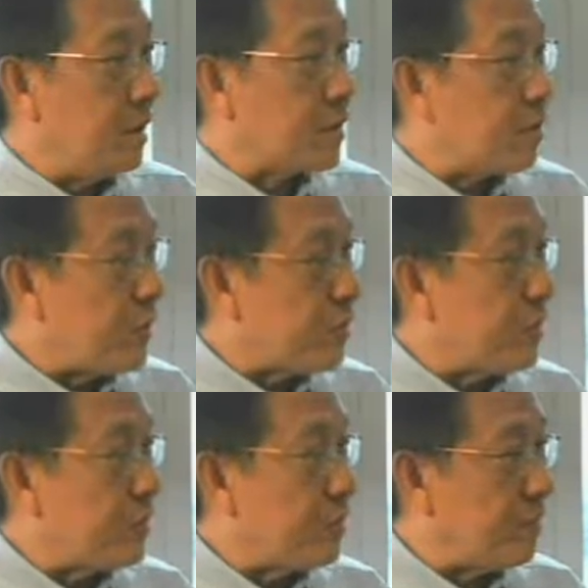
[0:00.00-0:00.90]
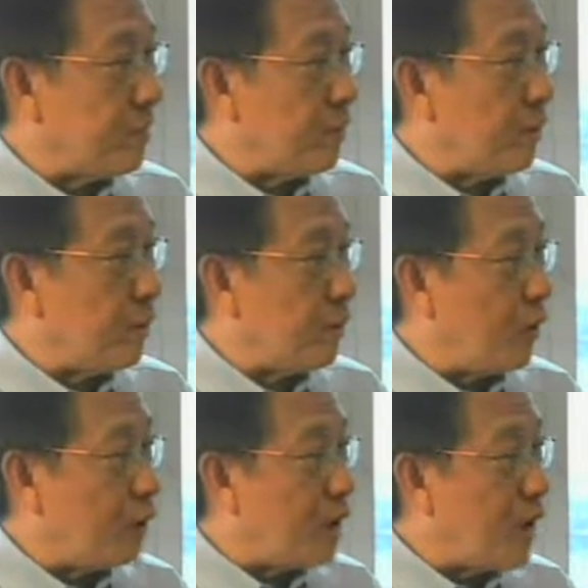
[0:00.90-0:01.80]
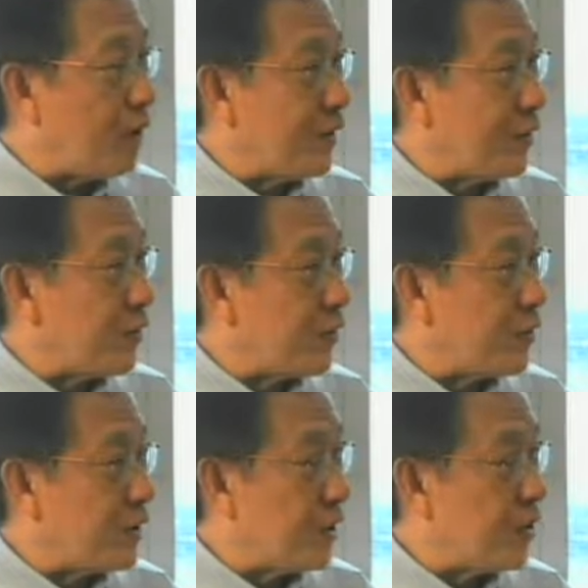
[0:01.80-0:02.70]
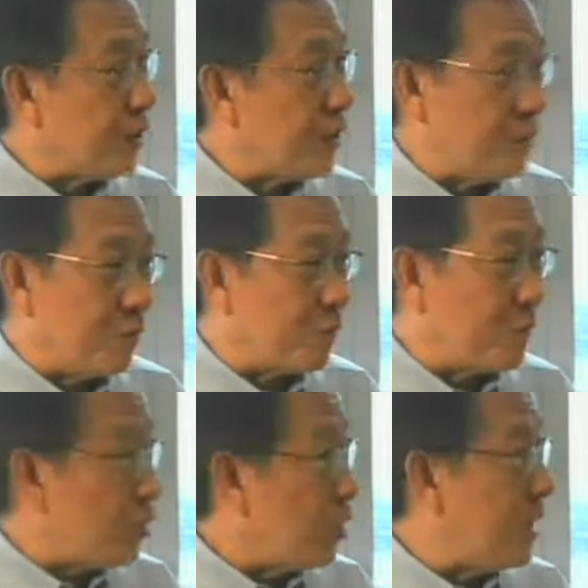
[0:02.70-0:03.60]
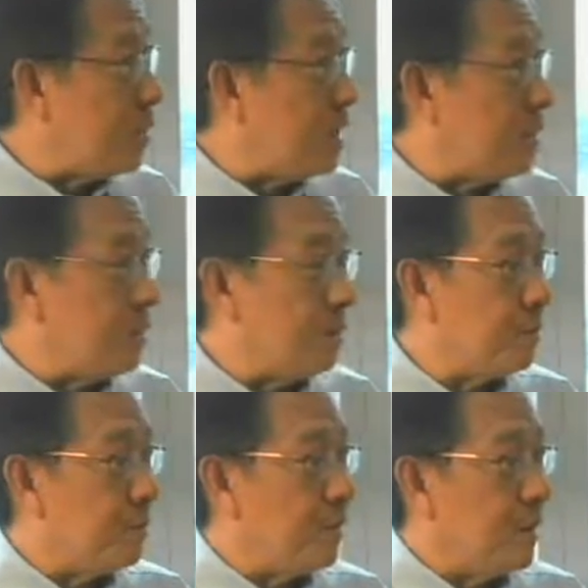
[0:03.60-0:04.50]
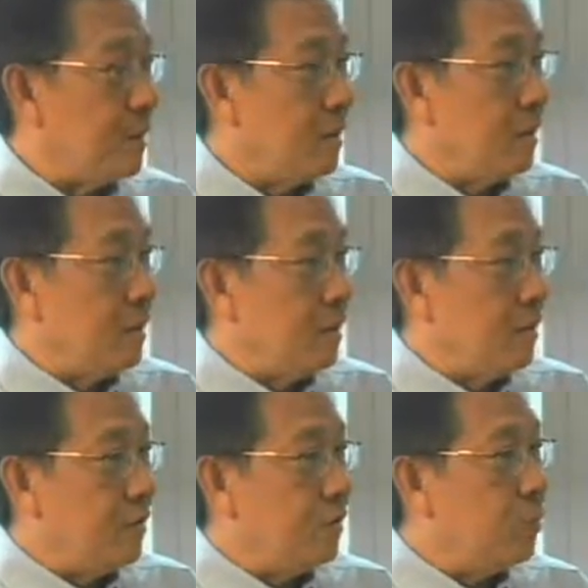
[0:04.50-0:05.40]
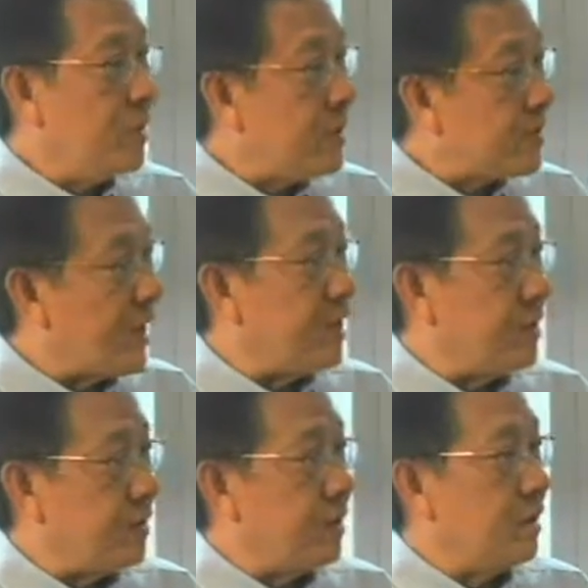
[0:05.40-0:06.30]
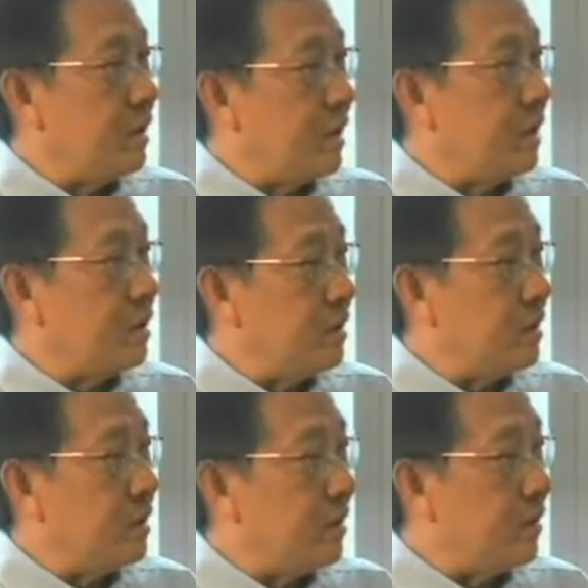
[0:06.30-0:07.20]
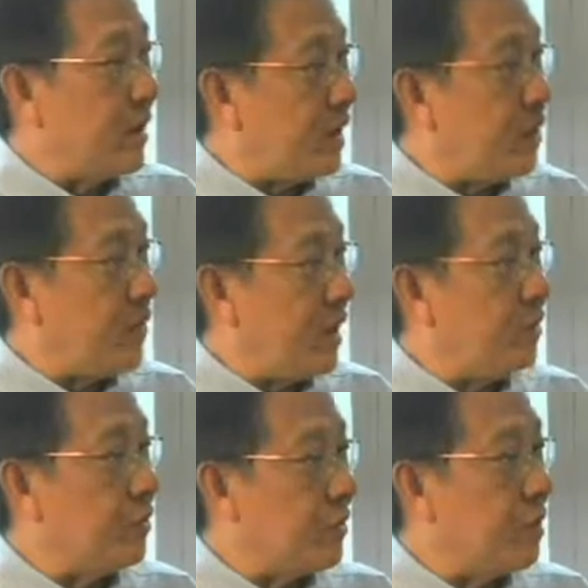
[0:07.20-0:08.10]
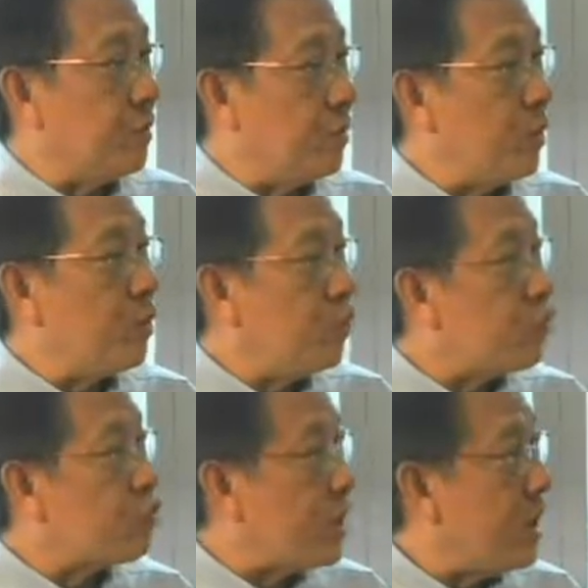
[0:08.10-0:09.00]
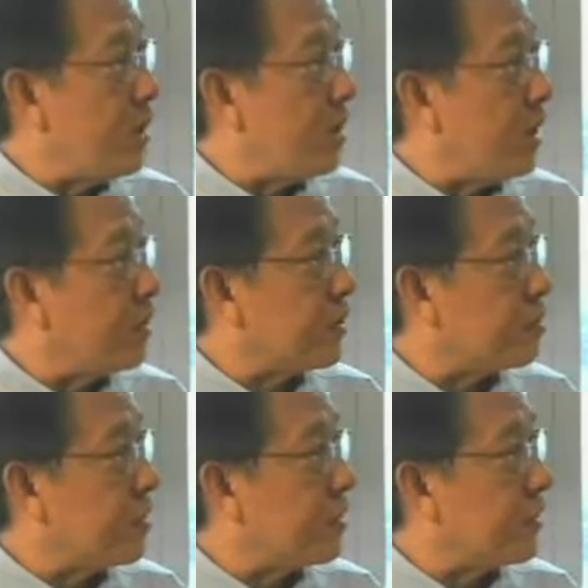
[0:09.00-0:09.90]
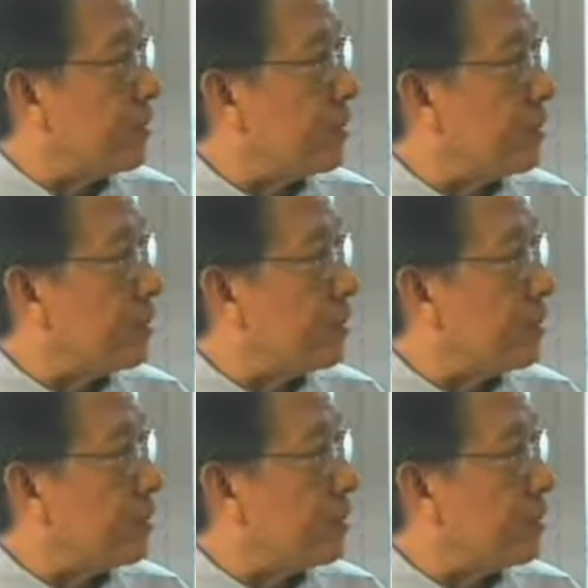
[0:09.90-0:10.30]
expressions of love and of concern from so many people. So we decided then to say we're going to share our experience